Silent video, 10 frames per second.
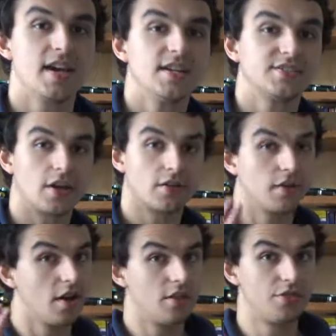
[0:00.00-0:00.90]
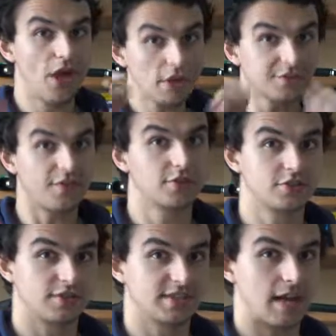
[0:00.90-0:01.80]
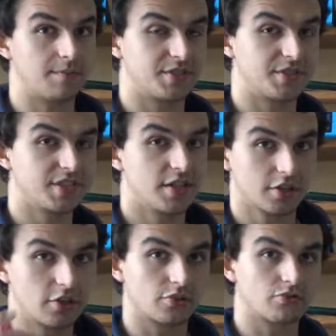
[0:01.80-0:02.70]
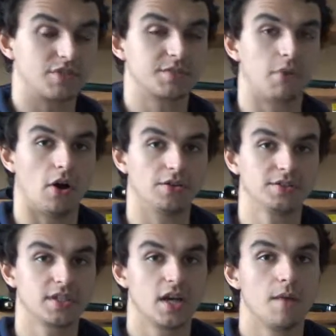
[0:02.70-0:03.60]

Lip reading: So those photoreceptors couldn't respond,